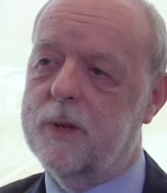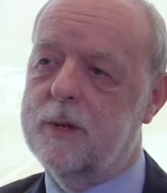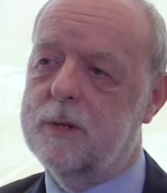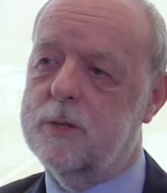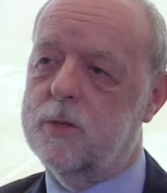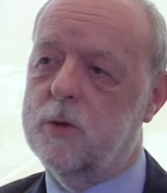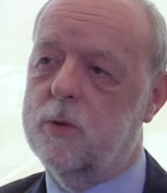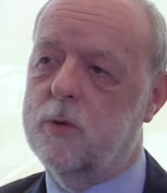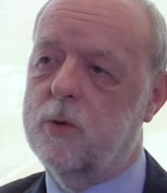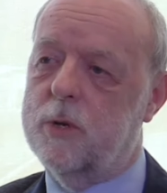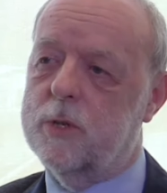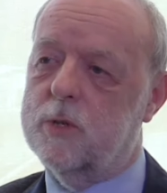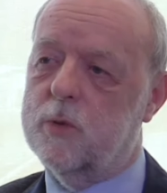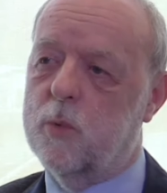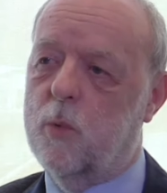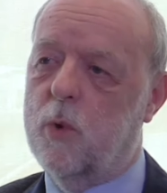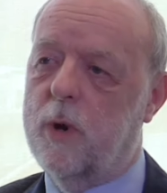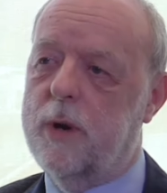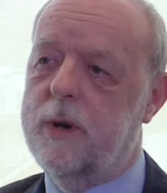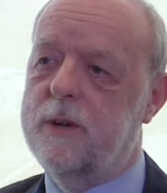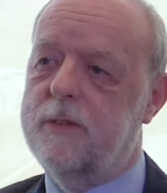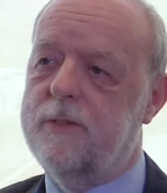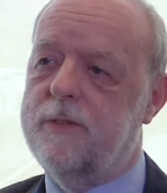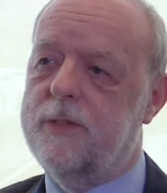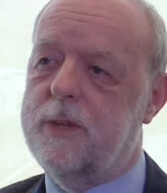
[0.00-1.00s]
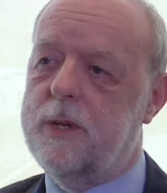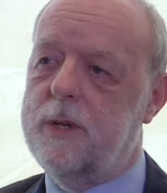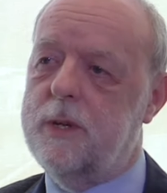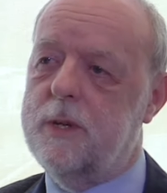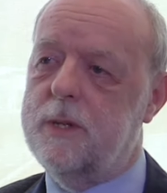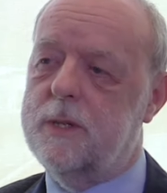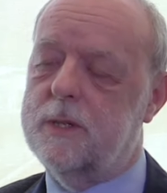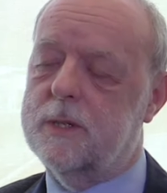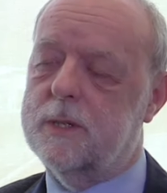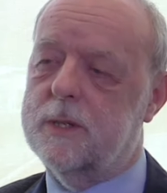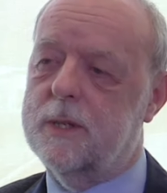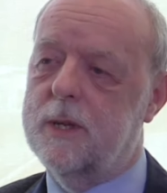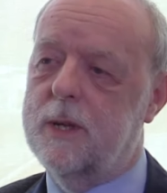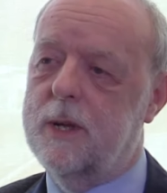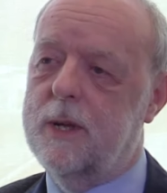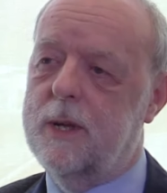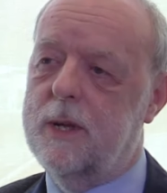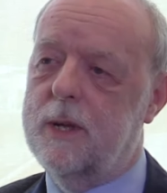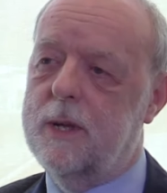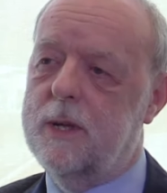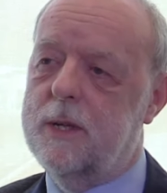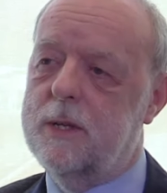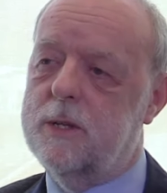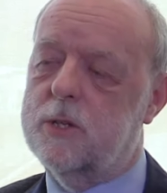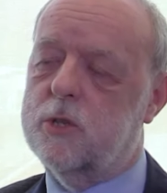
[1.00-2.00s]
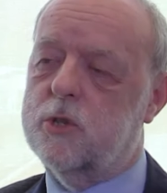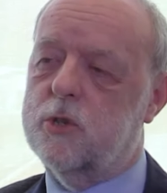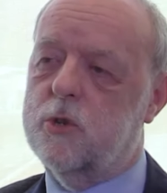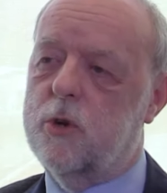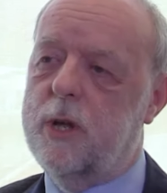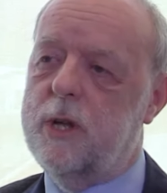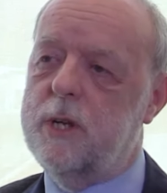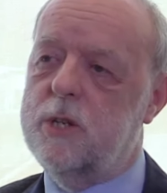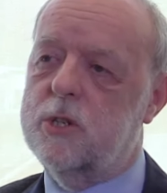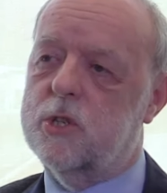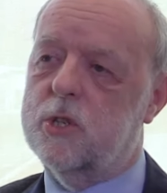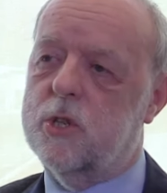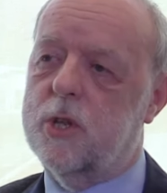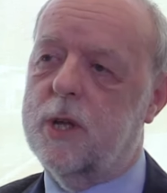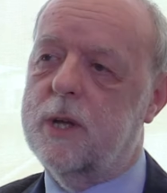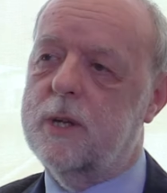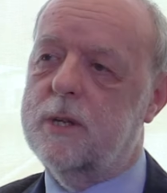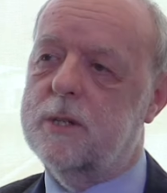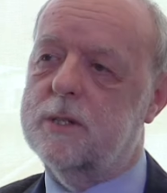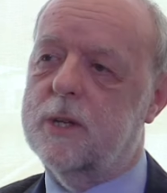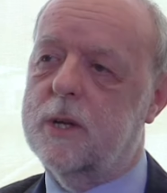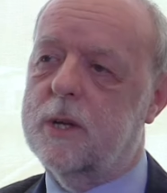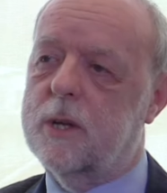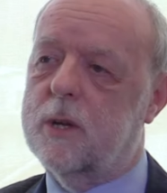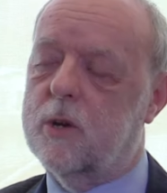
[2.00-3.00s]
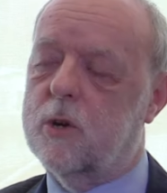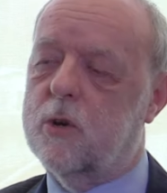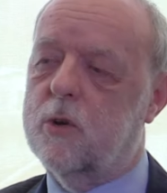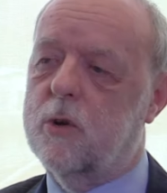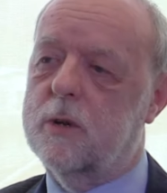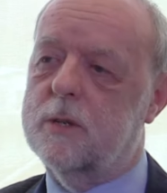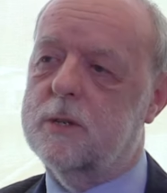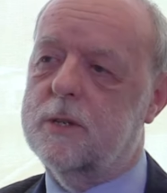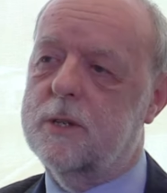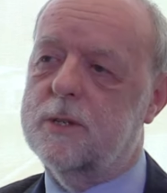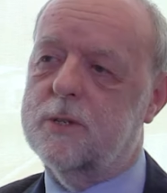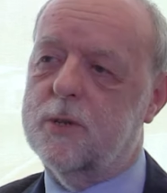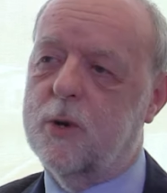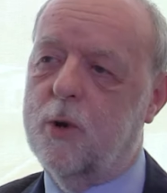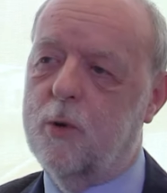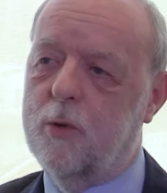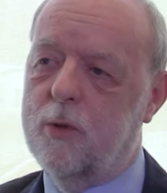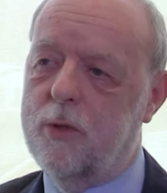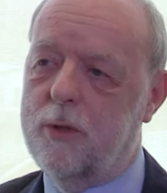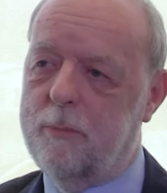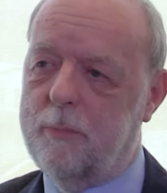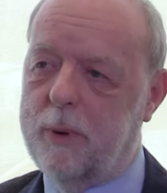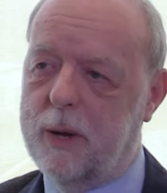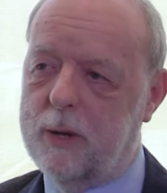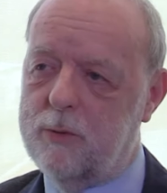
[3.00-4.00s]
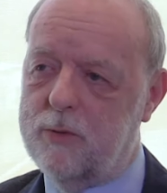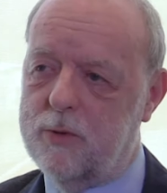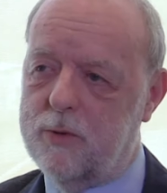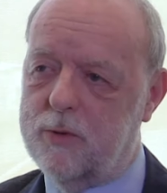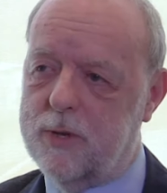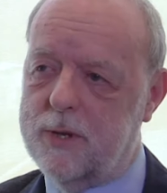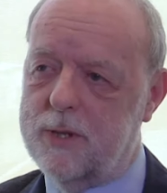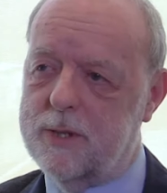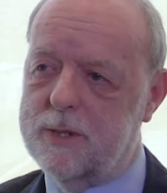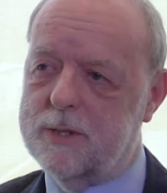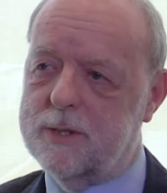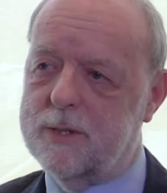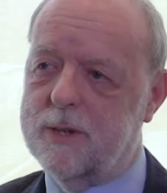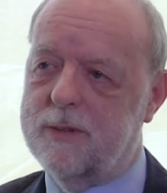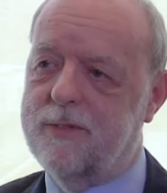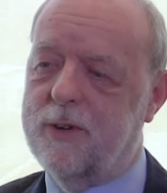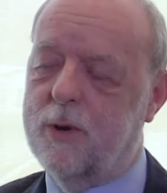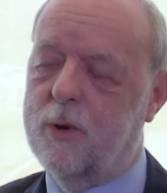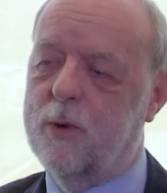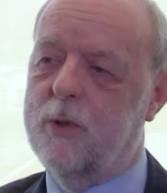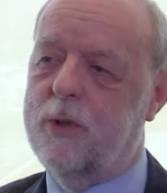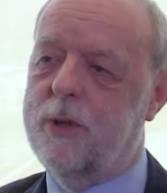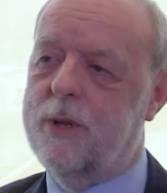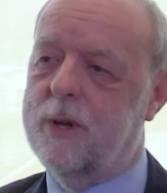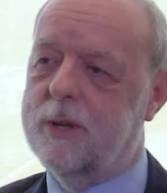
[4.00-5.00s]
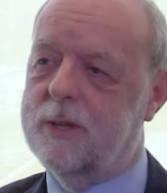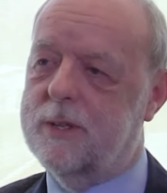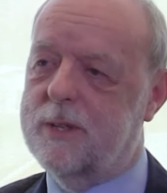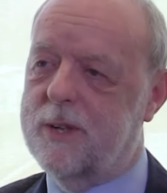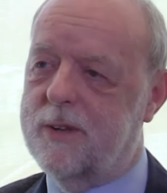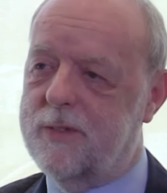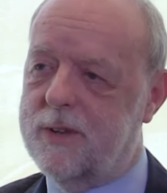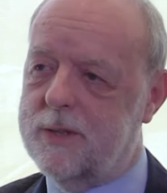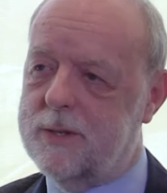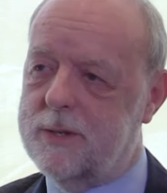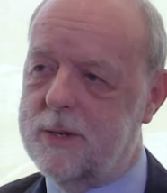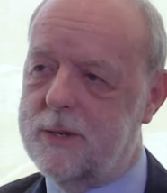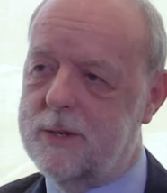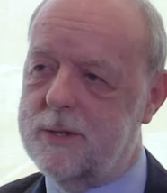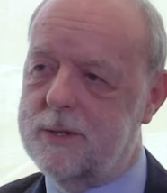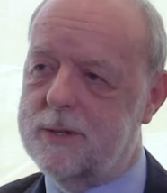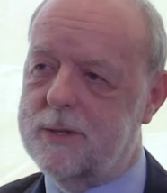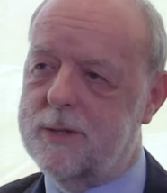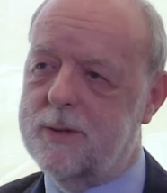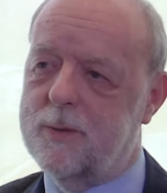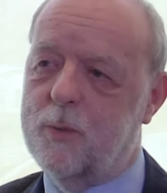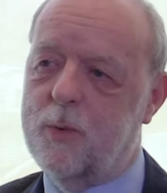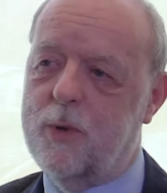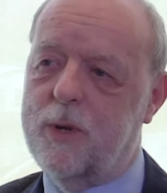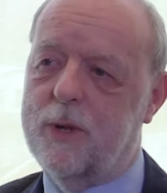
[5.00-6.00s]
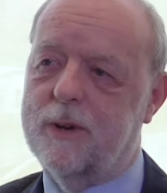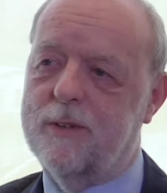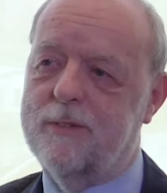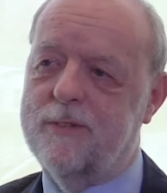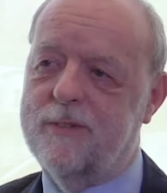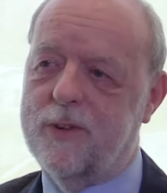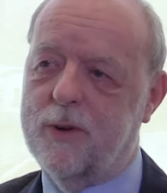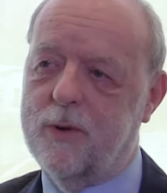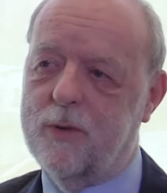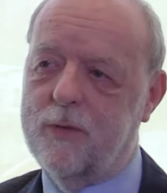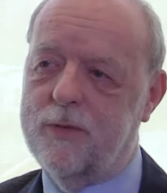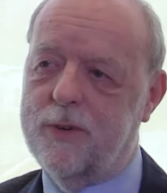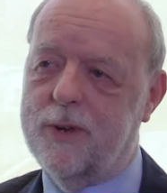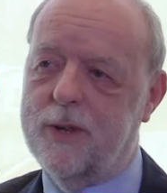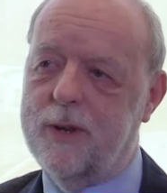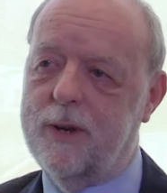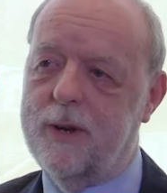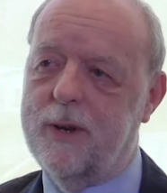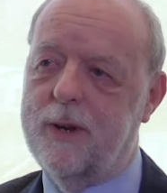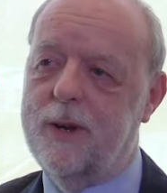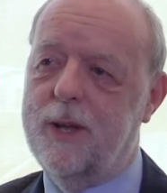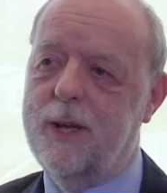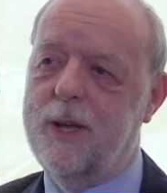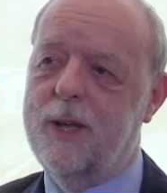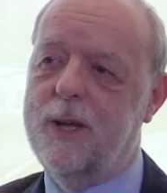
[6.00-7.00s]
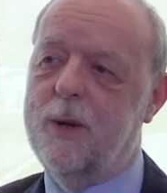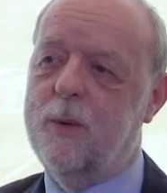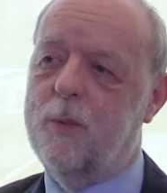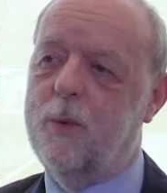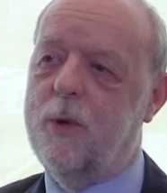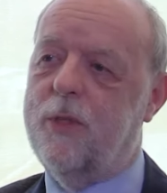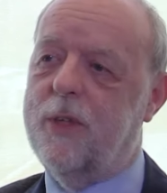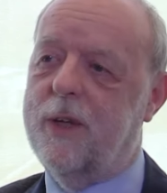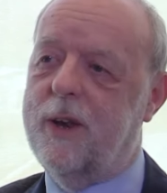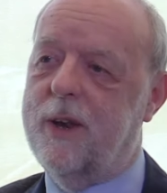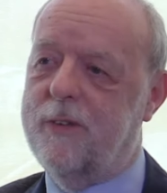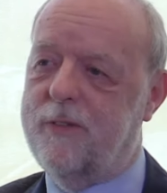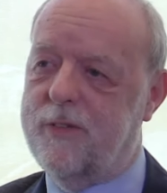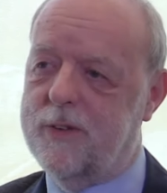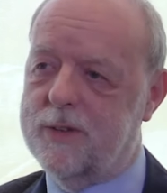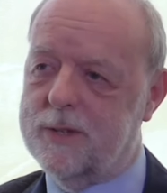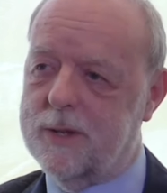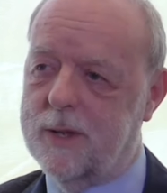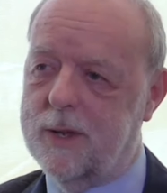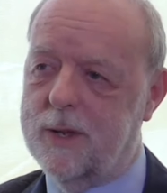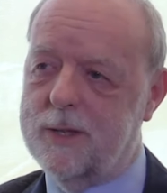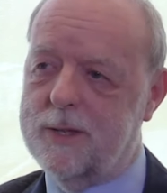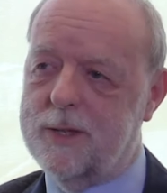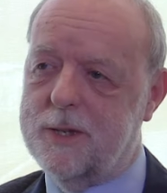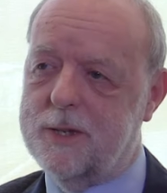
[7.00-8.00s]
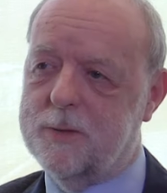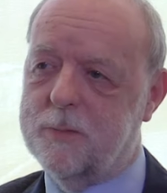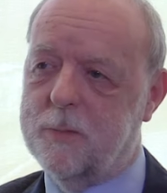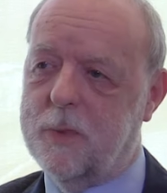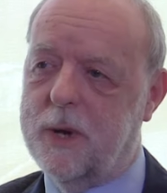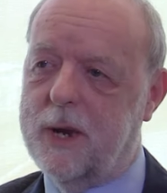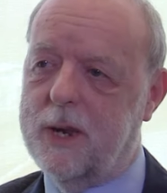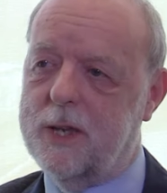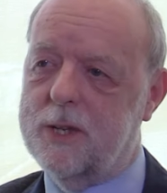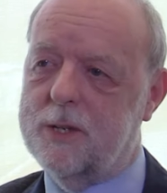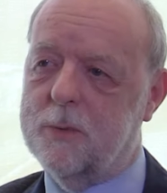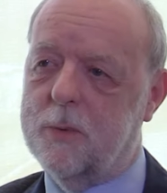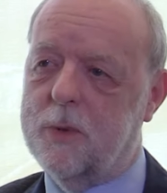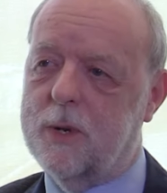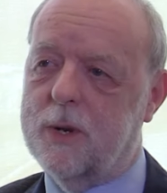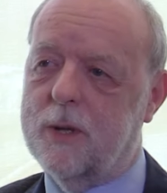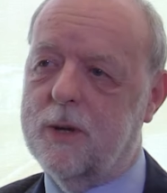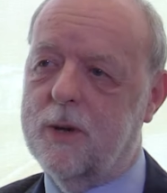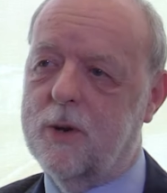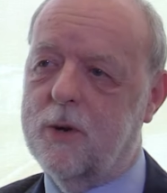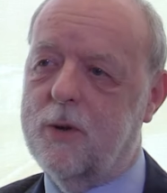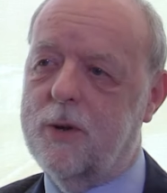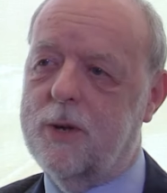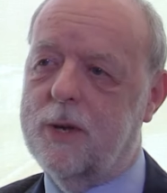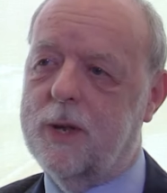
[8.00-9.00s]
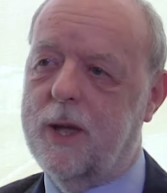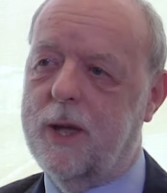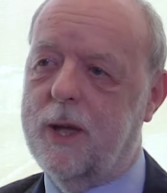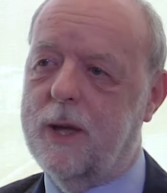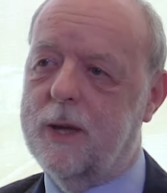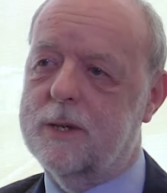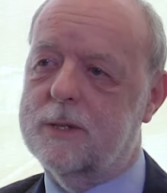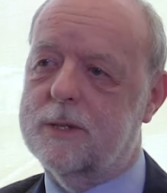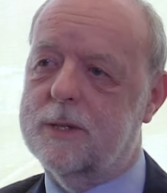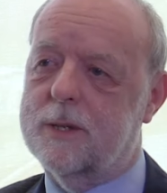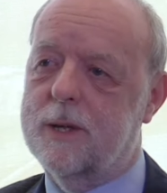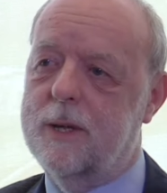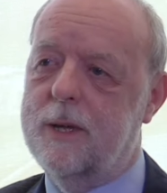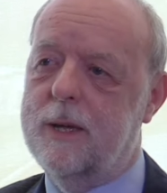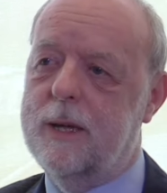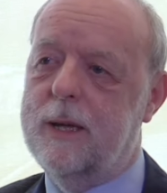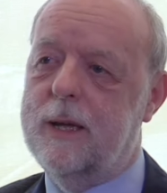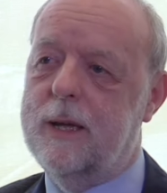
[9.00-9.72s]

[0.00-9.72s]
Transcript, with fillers: So it's one of these strange things that crosses all the boundaries of all the activities that we are involved in within a facilities management context.